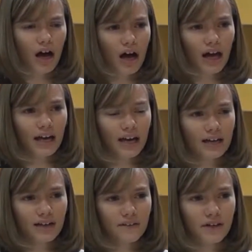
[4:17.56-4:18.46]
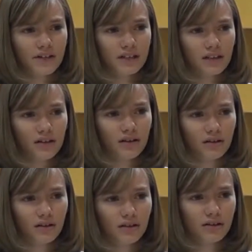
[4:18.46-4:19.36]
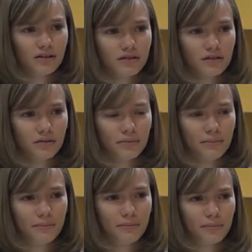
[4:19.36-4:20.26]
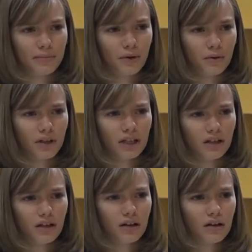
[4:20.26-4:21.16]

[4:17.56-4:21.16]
I had never seen her so broken.